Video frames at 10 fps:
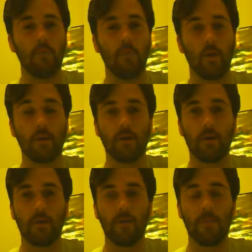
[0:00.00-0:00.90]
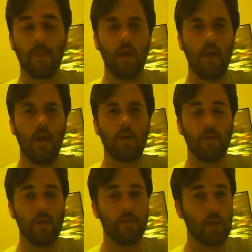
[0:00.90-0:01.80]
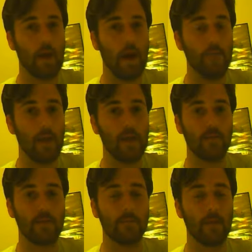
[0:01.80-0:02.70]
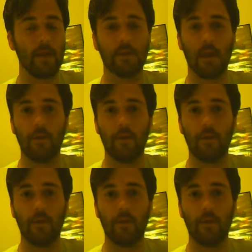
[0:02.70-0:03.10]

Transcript: Morishima, so he was wearing an eye patch for this match.